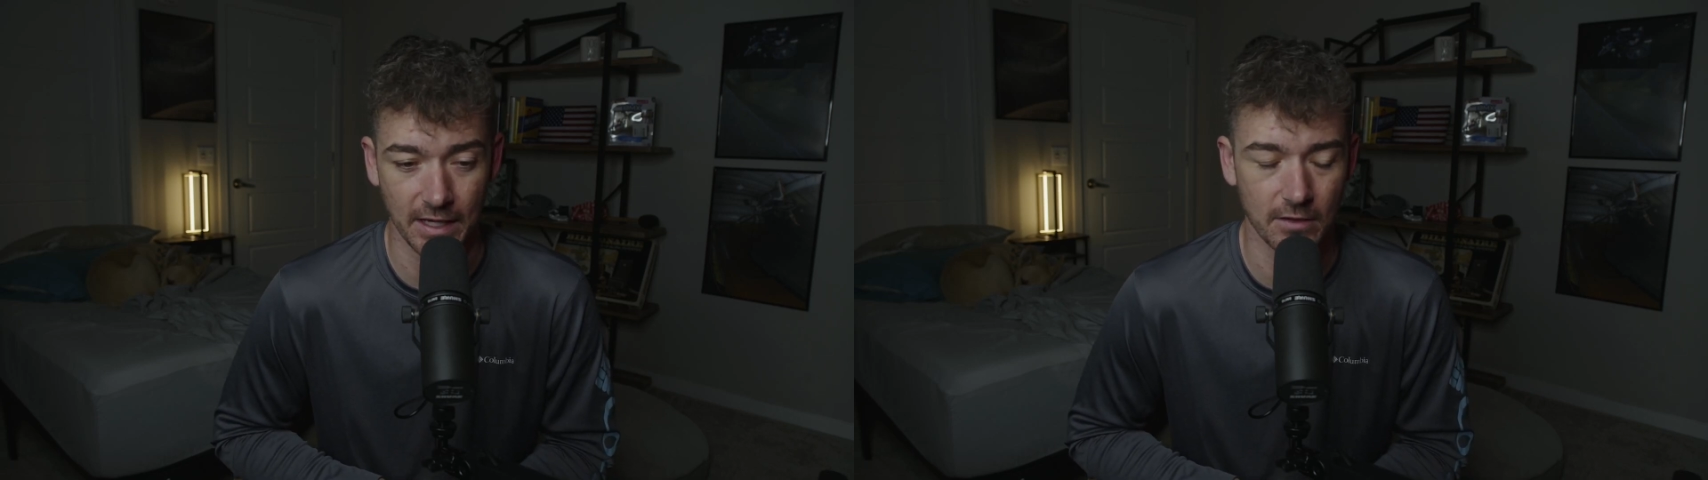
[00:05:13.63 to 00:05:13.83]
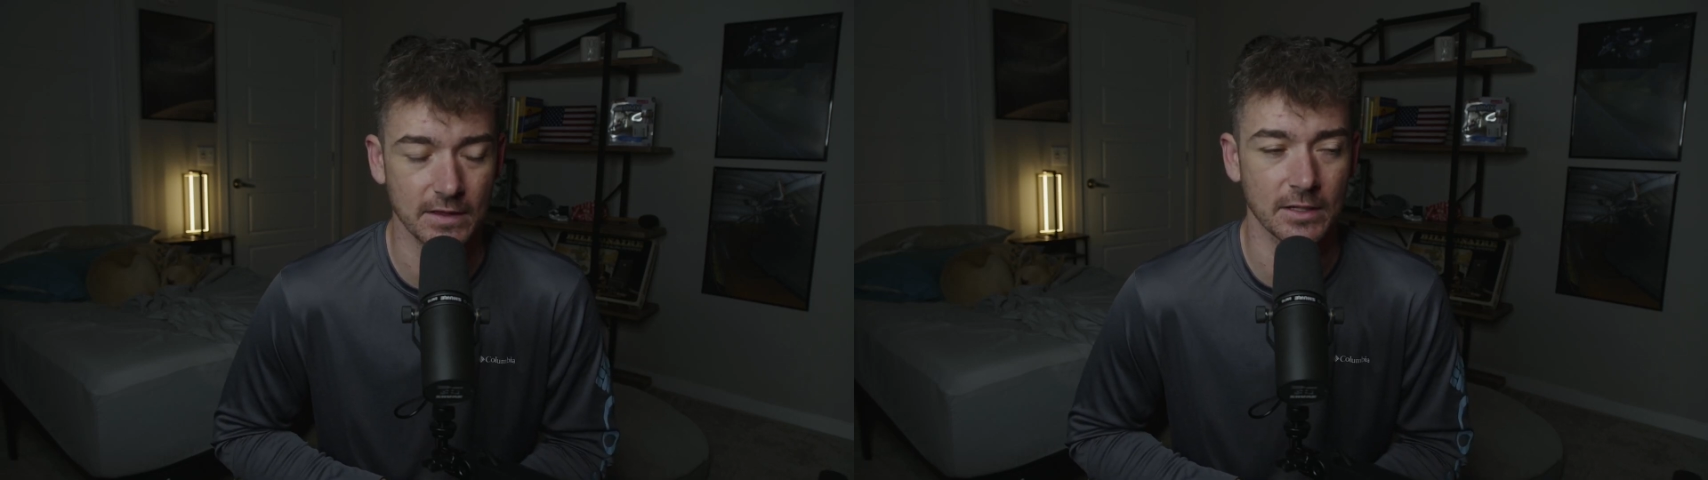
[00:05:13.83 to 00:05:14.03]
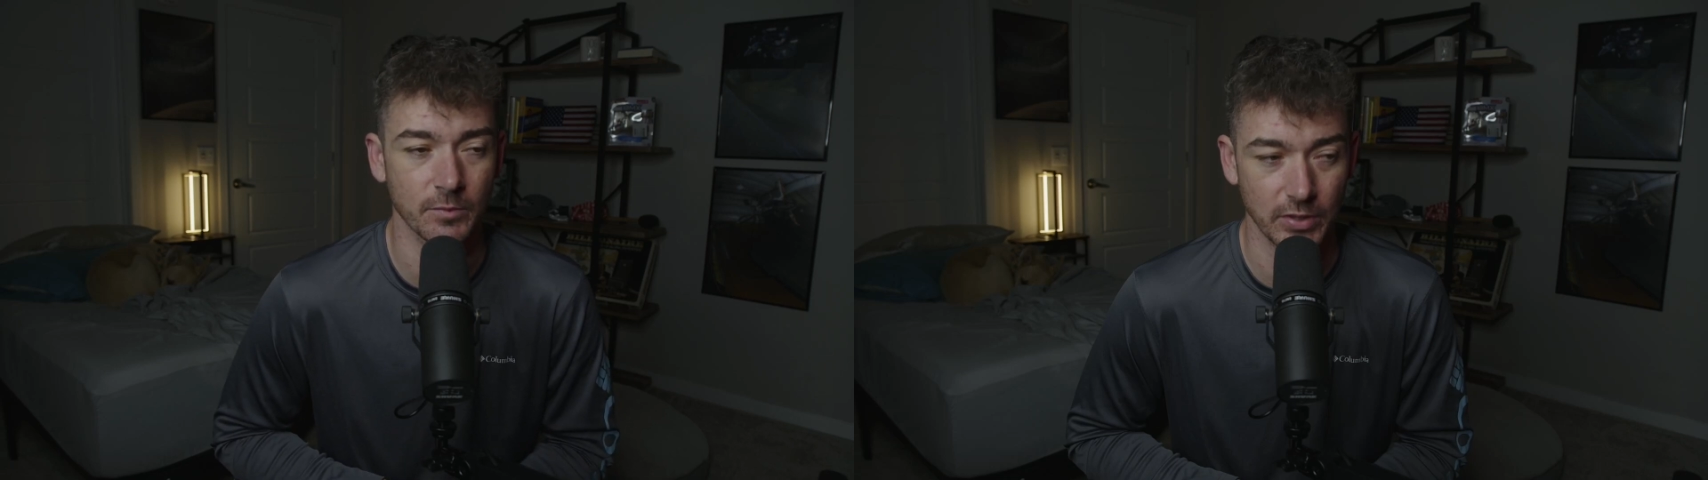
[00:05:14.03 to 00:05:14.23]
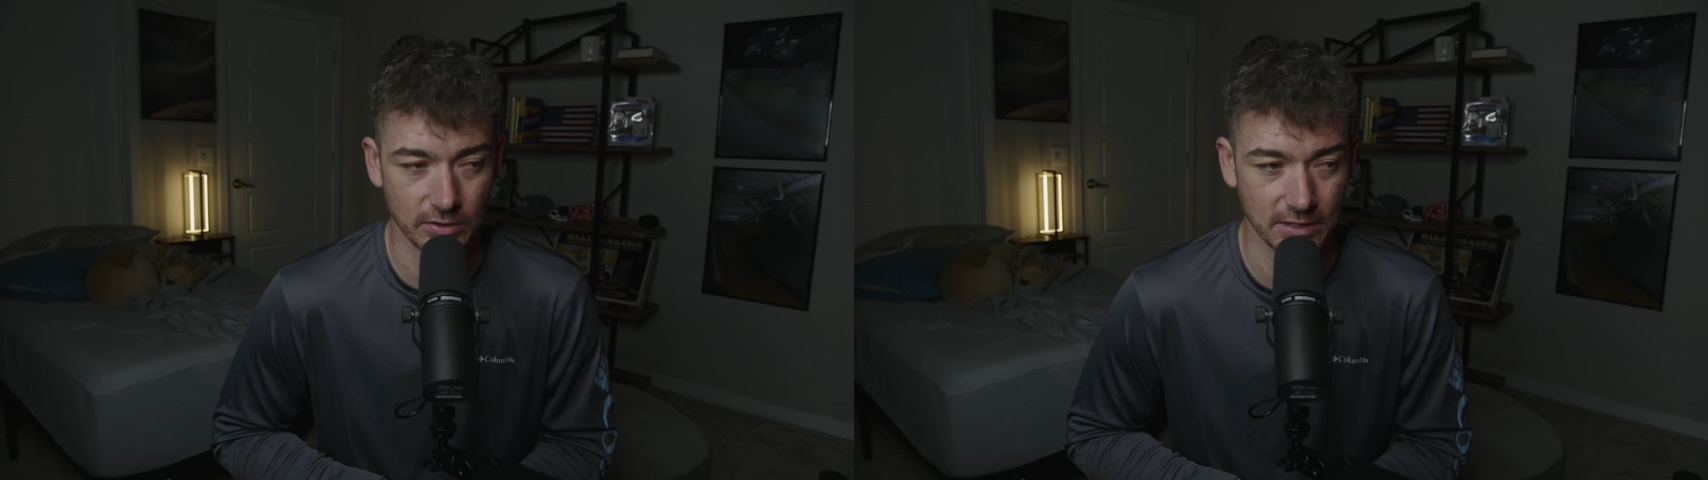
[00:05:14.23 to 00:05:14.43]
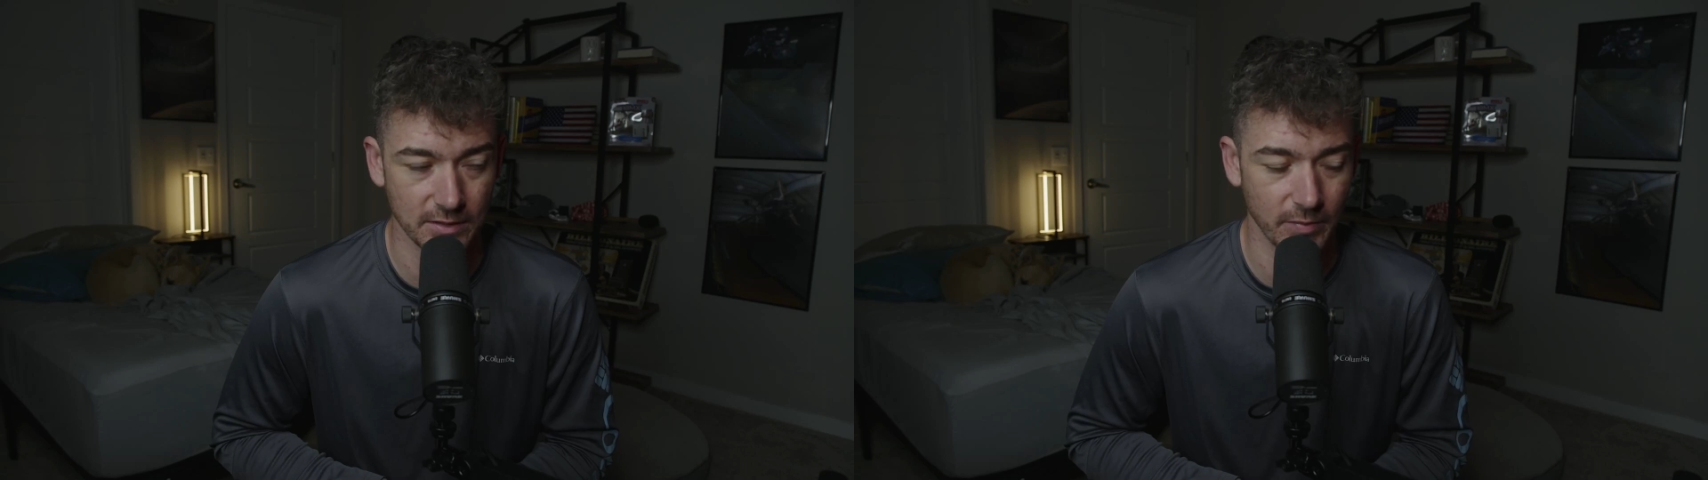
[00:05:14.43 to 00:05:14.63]
out that are
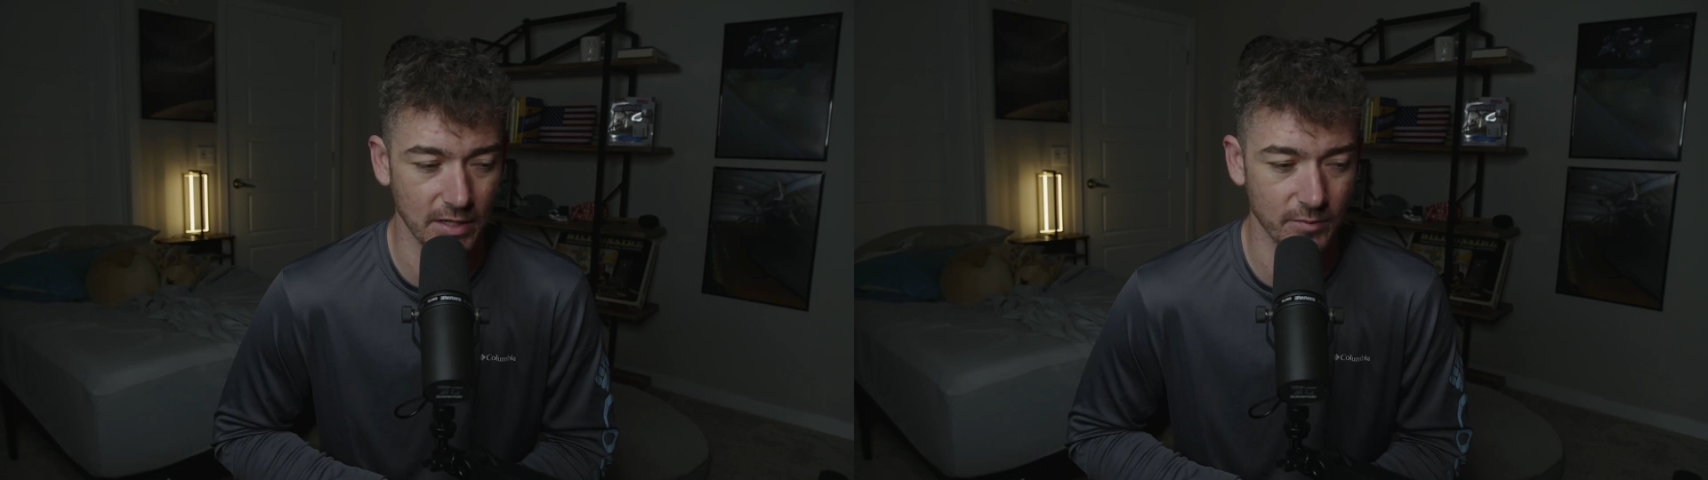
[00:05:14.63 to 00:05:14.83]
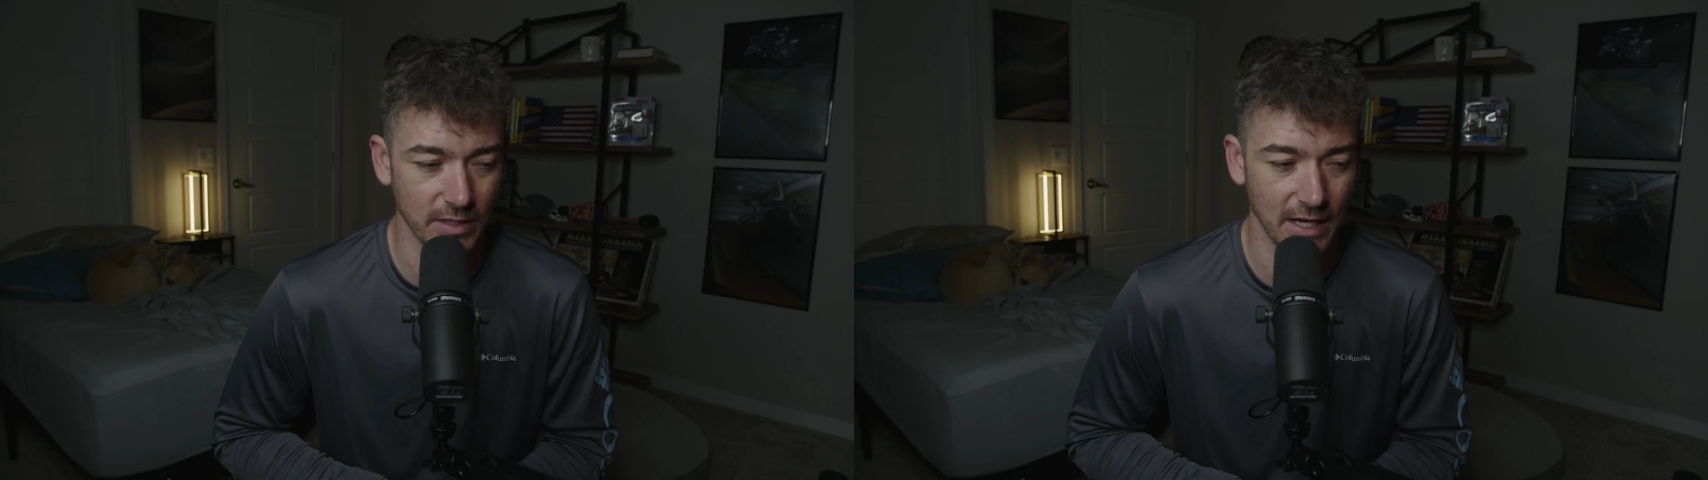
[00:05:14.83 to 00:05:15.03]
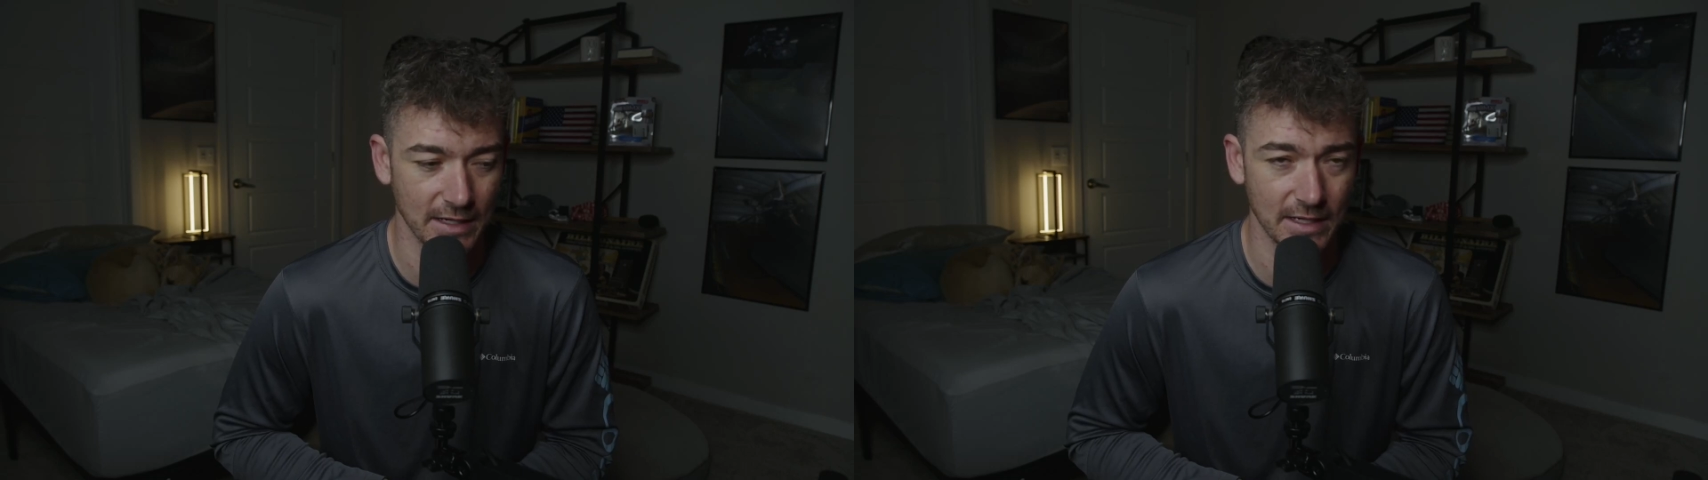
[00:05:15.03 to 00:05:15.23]
building the bottom line.